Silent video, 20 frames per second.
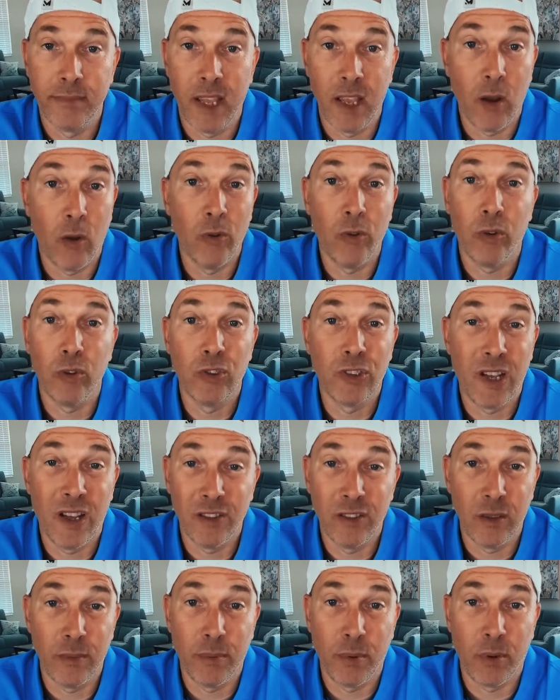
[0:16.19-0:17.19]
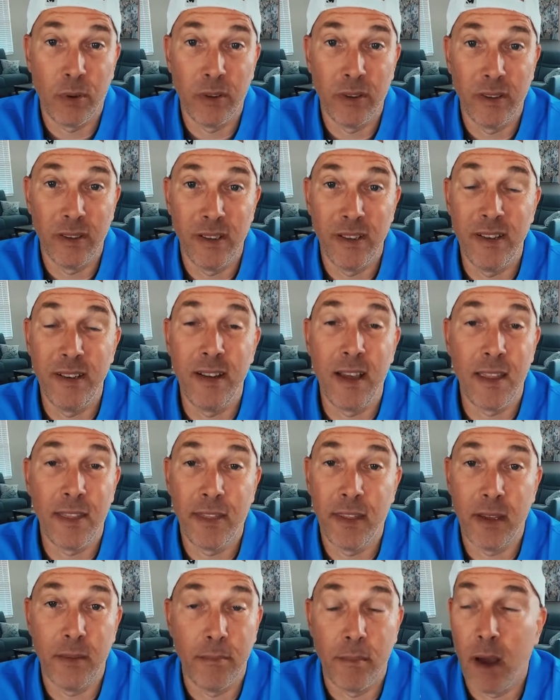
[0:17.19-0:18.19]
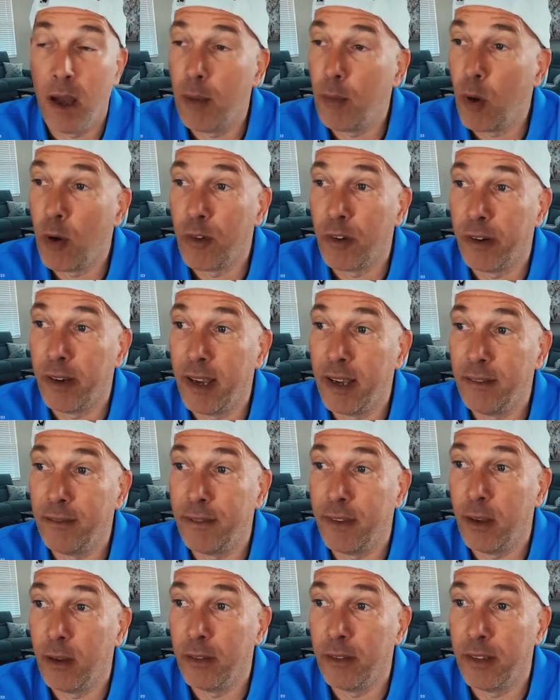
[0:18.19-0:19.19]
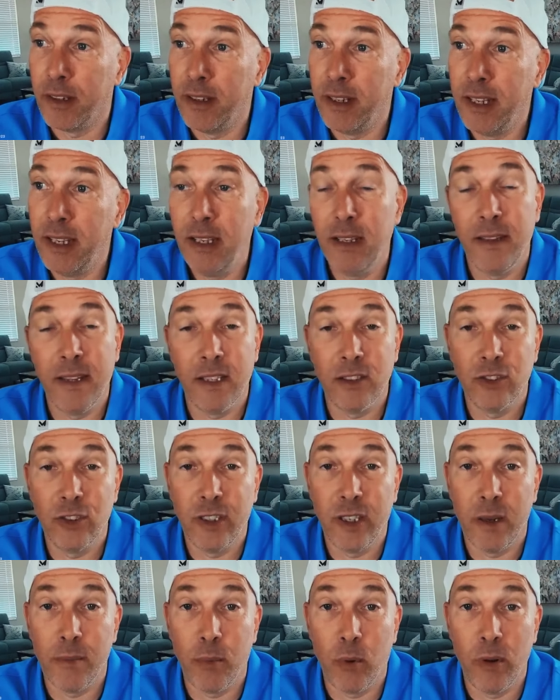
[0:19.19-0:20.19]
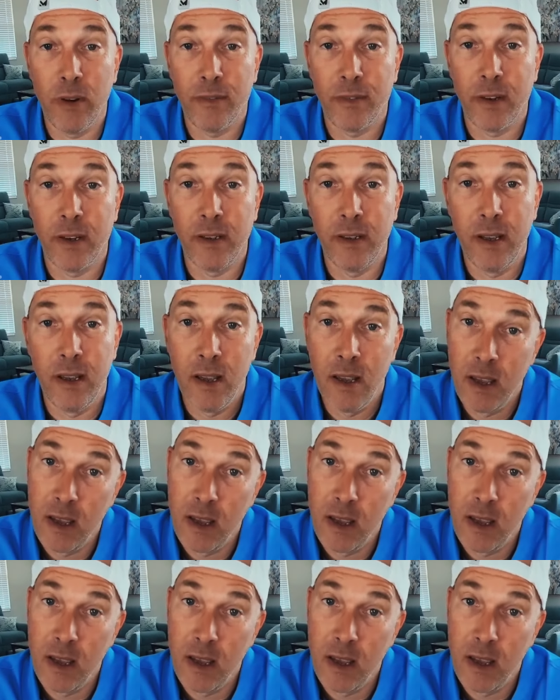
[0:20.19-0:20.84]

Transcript: I owe no child support. Nothing. Mom overnight felt the need that she got a boyfriend.